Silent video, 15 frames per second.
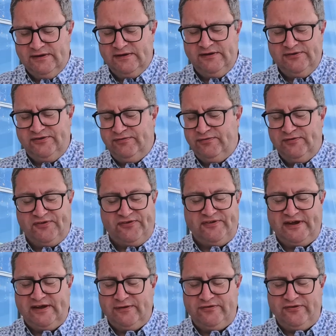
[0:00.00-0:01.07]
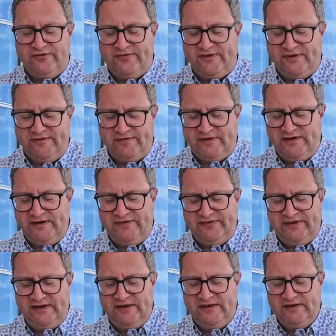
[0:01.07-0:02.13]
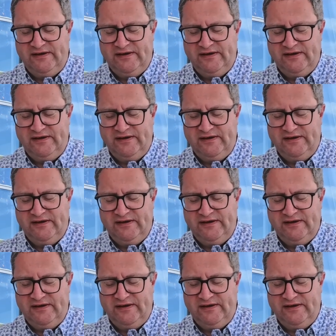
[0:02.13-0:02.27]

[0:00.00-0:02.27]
cutting through the steak, which is very easy.